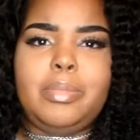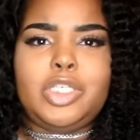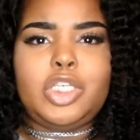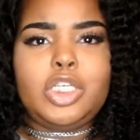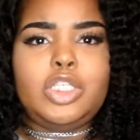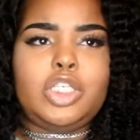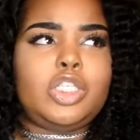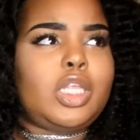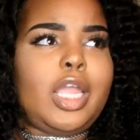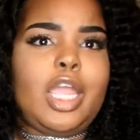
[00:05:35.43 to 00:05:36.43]
but she's
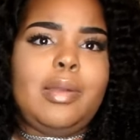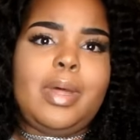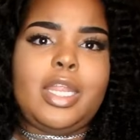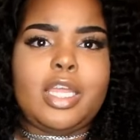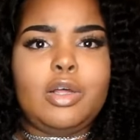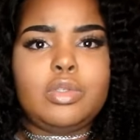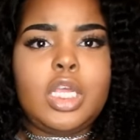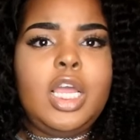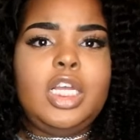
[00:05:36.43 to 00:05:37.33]
just like everybody else.